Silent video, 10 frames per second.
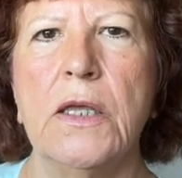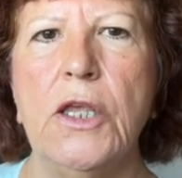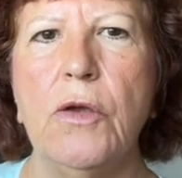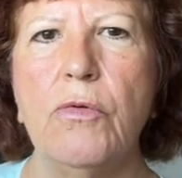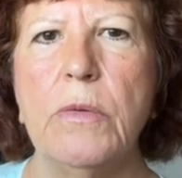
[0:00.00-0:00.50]

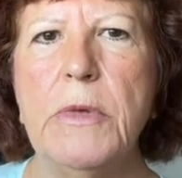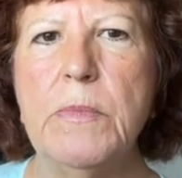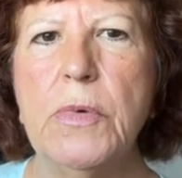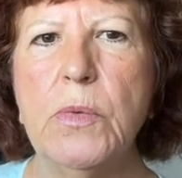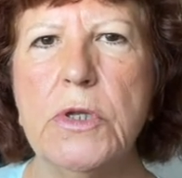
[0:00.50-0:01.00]
You
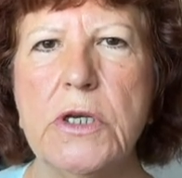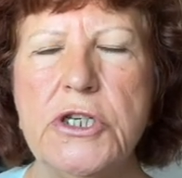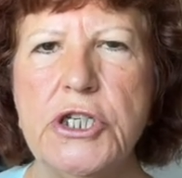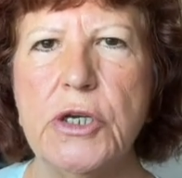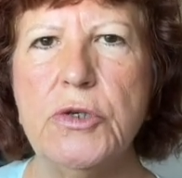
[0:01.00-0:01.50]
remember when I
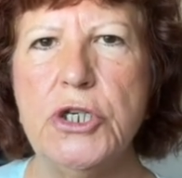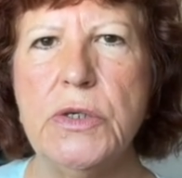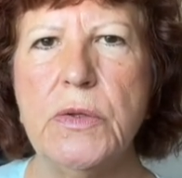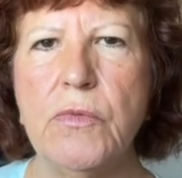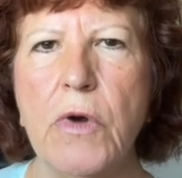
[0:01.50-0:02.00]
showed
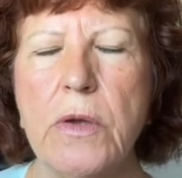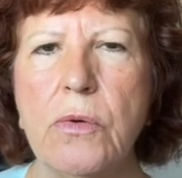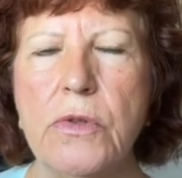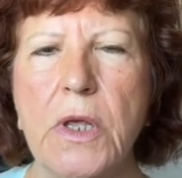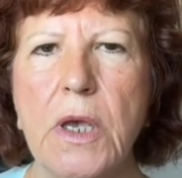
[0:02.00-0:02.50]
you the
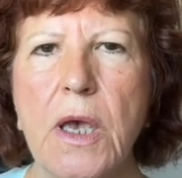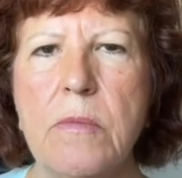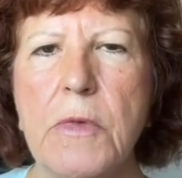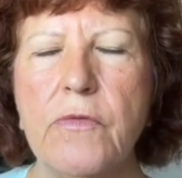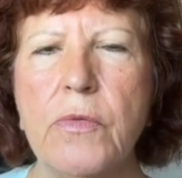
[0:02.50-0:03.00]
record that
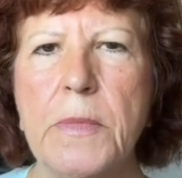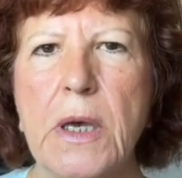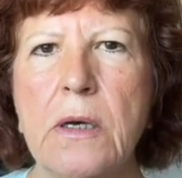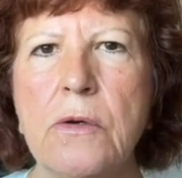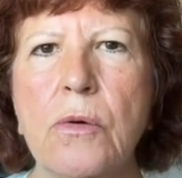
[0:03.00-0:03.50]
came up for
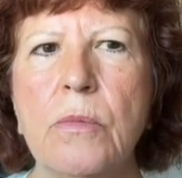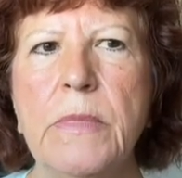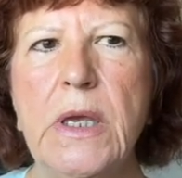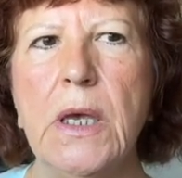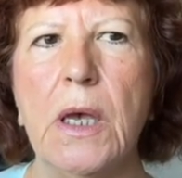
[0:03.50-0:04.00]
my Uncle
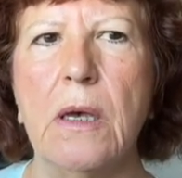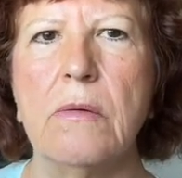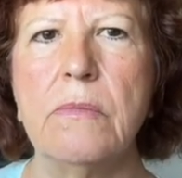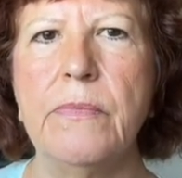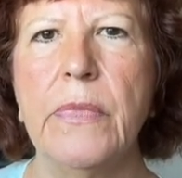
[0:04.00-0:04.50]

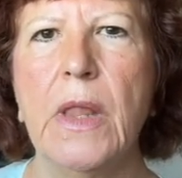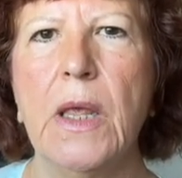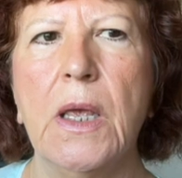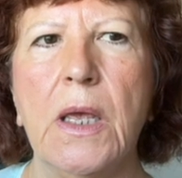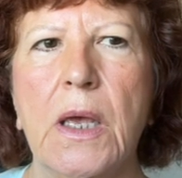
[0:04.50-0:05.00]
Mikael?
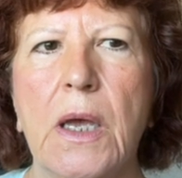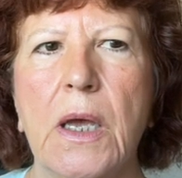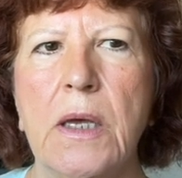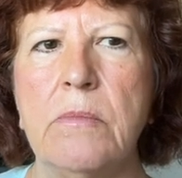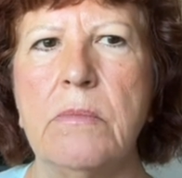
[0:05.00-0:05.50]

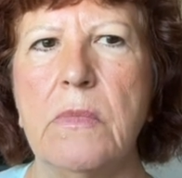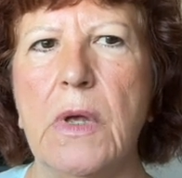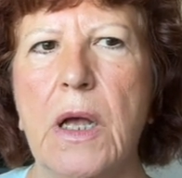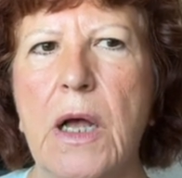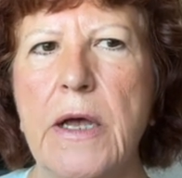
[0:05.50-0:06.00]

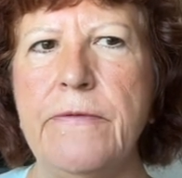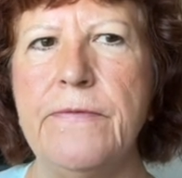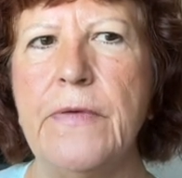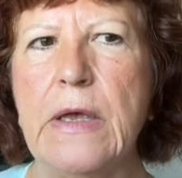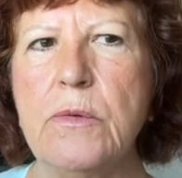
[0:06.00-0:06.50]
I
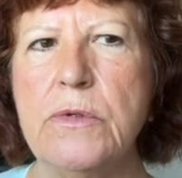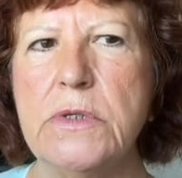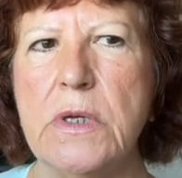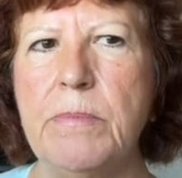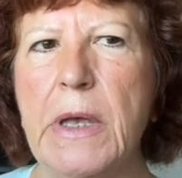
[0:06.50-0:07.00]

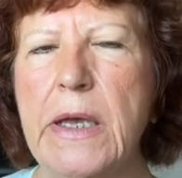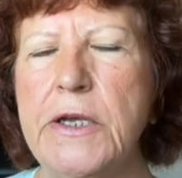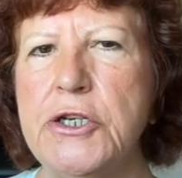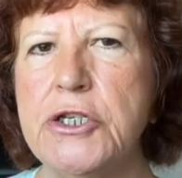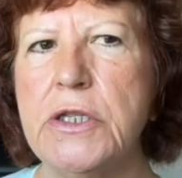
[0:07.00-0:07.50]
found a
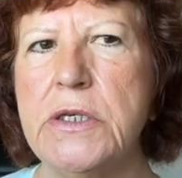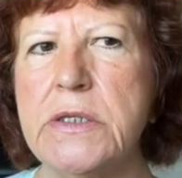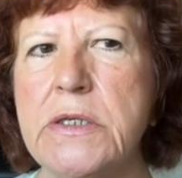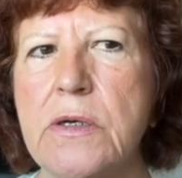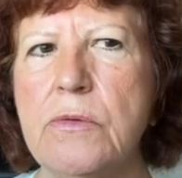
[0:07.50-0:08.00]
page
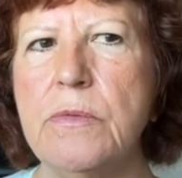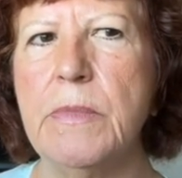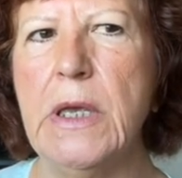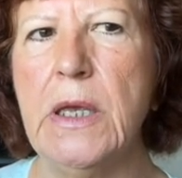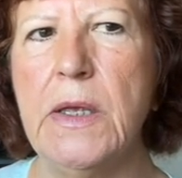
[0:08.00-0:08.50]
that told
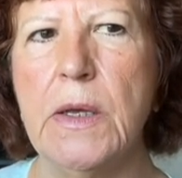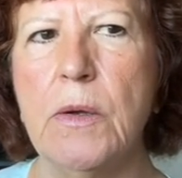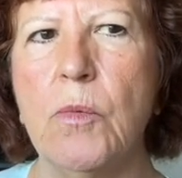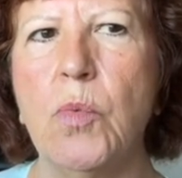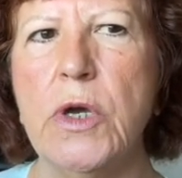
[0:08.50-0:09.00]
me
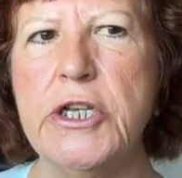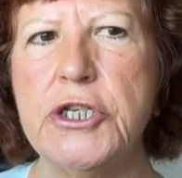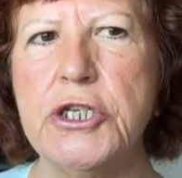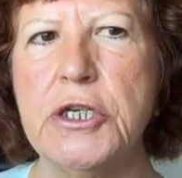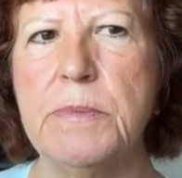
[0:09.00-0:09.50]

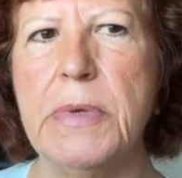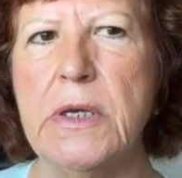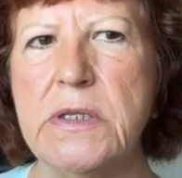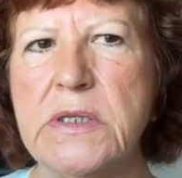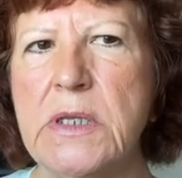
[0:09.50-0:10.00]
which
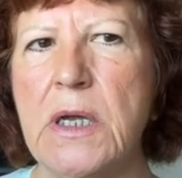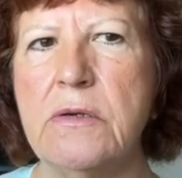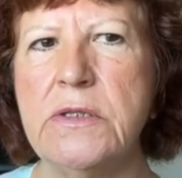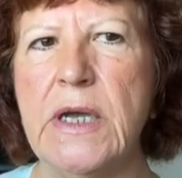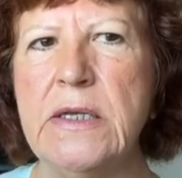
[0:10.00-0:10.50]

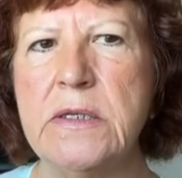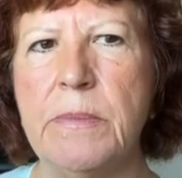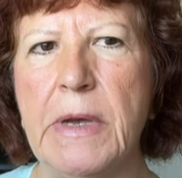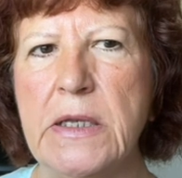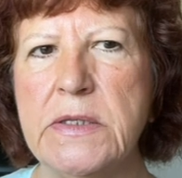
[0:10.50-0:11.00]
personnel
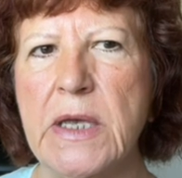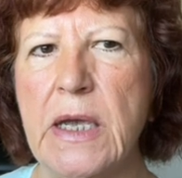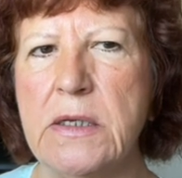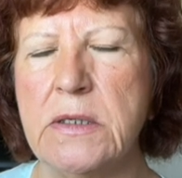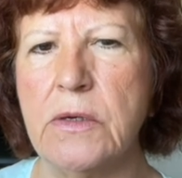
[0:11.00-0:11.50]
database
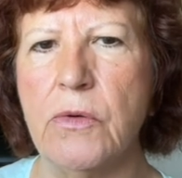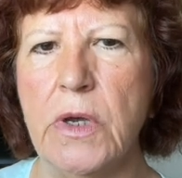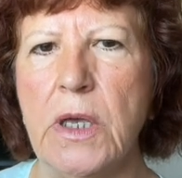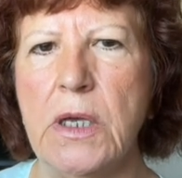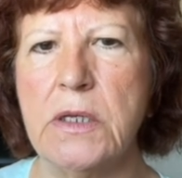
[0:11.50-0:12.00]

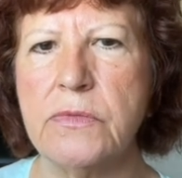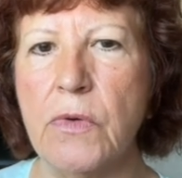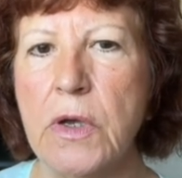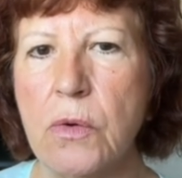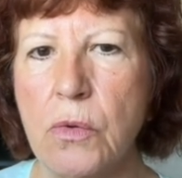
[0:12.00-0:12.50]
category his
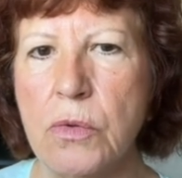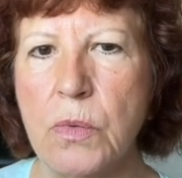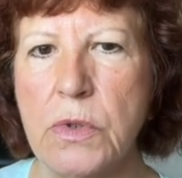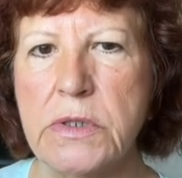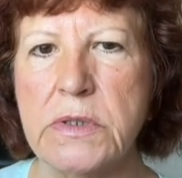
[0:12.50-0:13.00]
record
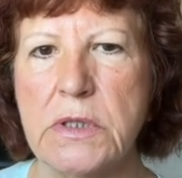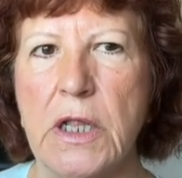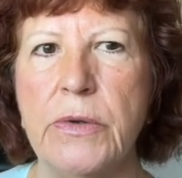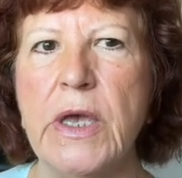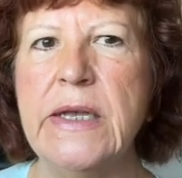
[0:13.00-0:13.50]
was
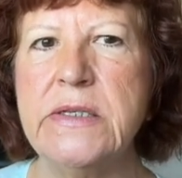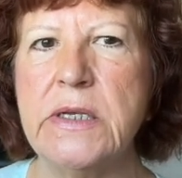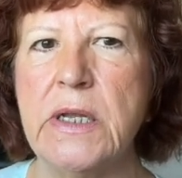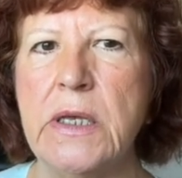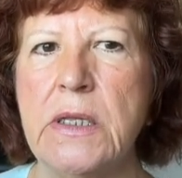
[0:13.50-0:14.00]

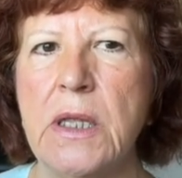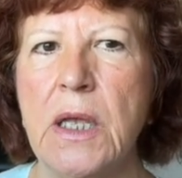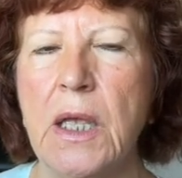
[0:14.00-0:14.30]
located in